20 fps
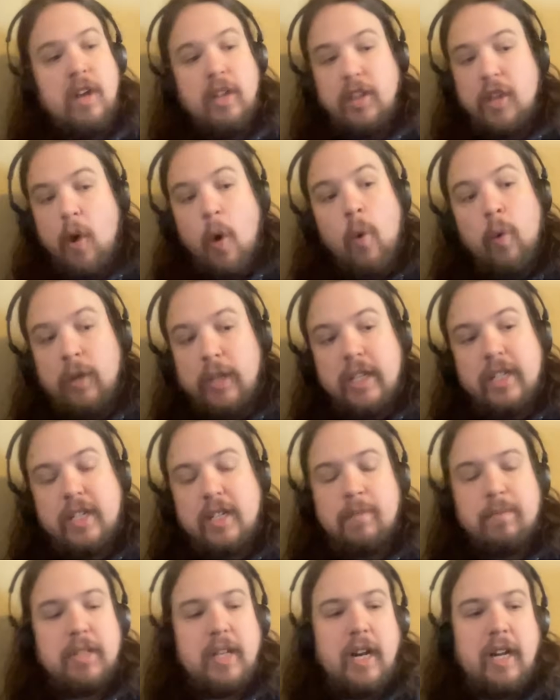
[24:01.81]
The only
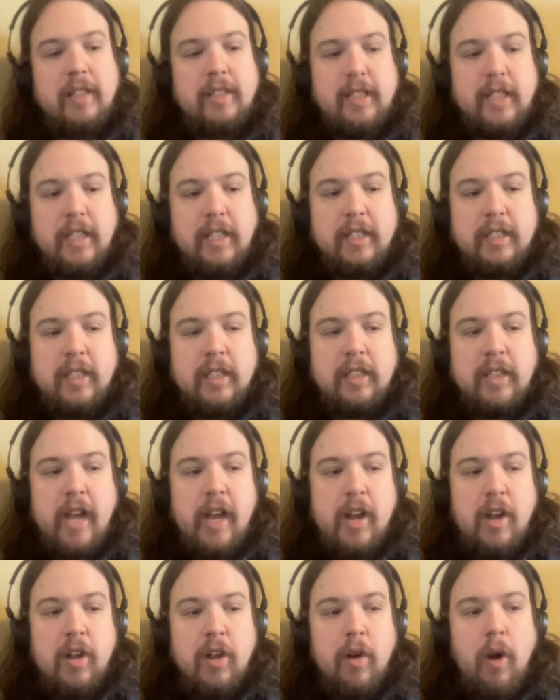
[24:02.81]
teams that I think that
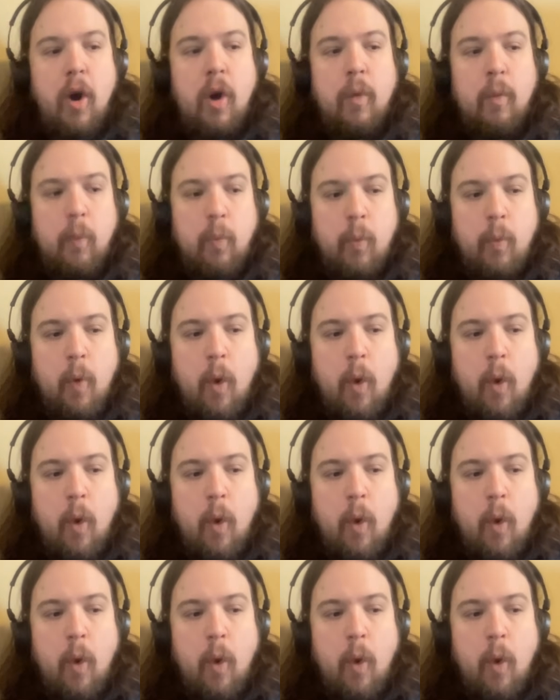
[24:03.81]
they are